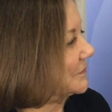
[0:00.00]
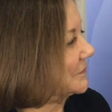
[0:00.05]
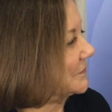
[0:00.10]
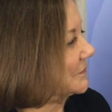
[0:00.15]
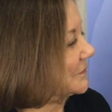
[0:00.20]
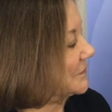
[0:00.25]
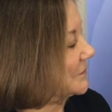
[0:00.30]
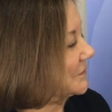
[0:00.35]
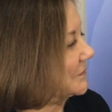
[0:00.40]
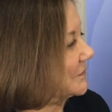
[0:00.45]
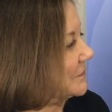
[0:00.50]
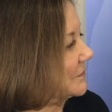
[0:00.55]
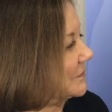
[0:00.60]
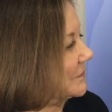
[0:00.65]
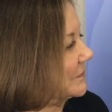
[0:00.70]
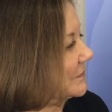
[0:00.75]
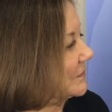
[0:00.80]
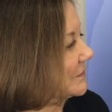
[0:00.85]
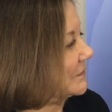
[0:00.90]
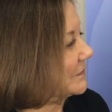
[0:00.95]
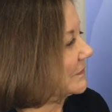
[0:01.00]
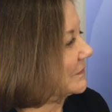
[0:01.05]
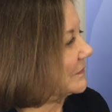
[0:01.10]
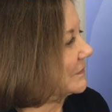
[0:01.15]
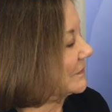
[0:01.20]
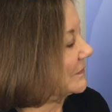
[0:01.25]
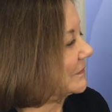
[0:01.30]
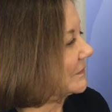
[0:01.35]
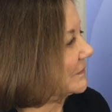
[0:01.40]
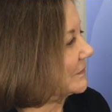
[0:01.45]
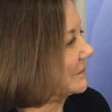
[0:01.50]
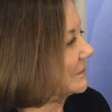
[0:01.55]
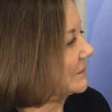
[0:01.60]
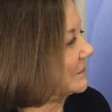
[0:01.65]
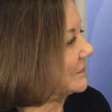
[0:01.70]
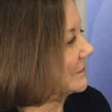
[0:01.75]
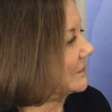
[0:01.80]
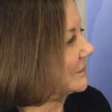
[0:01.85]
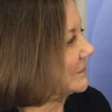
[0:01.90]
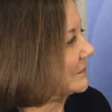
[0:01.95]

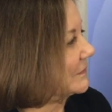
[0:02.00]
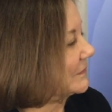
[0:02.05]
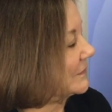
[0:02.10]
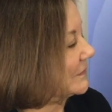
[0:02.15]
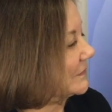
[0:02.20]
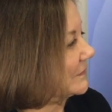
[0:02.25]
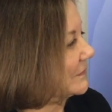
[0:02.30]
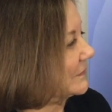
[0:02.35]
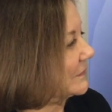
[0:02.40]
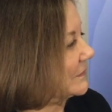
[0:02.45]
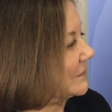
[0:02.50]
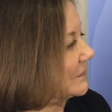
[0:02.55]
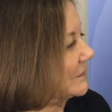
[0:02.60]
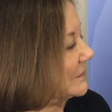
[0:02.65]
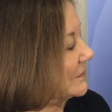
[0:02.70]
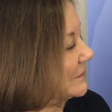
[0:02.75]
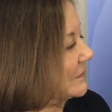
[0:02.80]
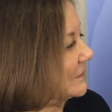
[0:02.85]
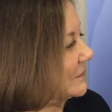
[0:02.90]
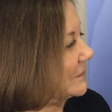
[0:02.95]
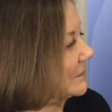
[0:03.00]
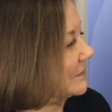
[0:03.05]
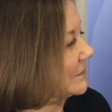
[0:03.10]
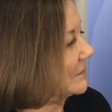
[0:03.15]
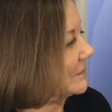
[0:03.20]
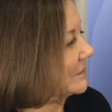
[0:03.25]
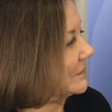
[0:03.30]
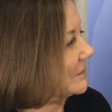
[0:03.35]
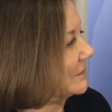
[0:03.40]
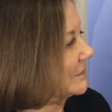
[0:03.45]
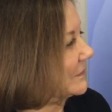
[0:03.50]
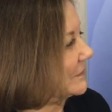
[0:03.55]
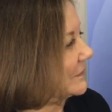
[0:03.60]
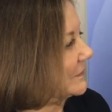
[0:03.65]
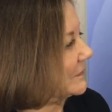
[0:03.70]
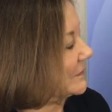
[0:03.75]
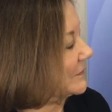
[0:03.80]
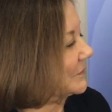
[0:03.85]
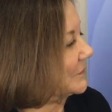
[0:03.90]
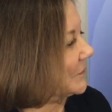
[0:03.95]

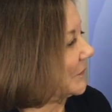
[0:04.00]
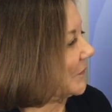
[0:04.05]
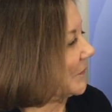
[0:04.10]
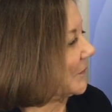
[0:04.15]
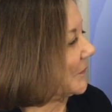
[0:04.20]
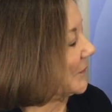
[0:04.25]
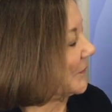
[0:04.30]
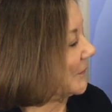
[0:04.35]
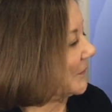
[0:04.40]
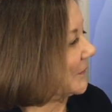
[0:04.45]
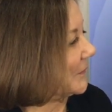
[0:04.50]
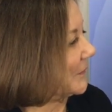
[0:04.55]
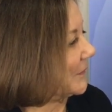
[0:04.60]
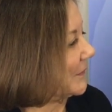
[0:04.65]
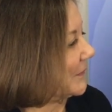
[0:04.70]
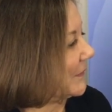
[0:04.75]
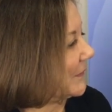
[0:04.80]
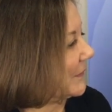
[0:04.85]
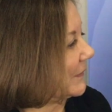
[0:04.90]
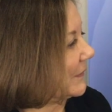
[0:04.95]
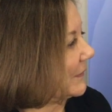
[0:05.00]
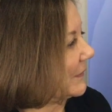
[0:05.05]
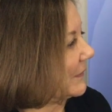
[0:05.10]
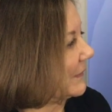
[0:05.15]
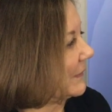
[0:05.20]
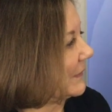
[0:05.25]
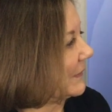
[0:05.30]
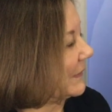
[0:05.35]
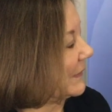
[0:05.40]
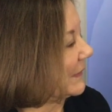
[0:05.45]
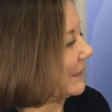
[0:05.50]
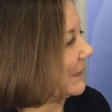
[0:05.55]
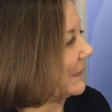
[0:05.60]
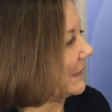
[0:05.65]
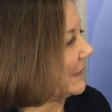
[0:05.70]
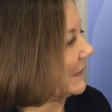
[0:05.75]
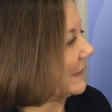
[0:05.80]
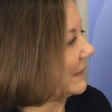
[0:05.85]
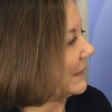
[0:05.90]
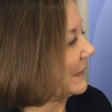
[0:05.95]

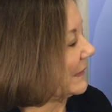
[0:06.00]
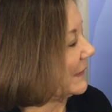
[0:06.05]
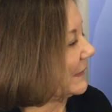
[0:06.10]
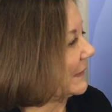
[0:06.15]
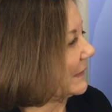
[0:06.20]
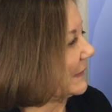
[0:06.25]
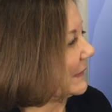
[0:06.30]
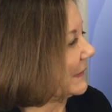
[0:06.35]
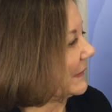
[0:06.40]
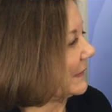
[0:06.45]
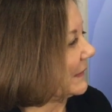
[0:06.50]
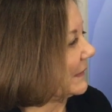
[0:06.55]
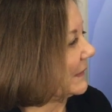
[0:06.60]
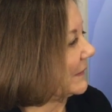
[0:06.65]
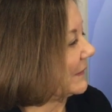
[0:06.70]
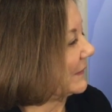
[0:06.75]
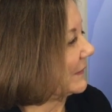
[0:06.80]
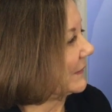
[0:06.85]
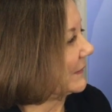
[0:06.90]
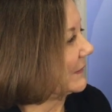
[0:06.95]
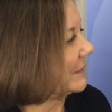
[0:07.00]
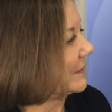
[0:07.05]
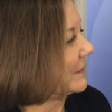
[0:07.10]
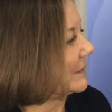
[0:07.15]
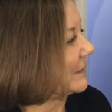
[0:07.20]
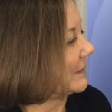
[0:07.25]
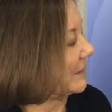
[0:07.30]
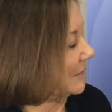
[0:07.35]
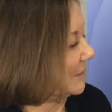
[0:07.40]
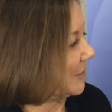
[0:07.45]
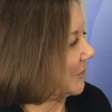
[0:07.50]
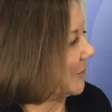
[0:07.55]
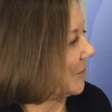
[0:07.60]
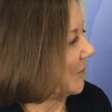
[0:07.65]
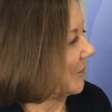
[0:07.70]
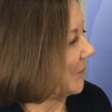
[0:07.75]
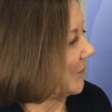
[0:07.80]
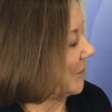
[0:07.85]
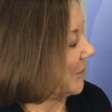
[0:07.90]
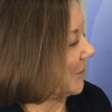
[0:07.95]
(silent)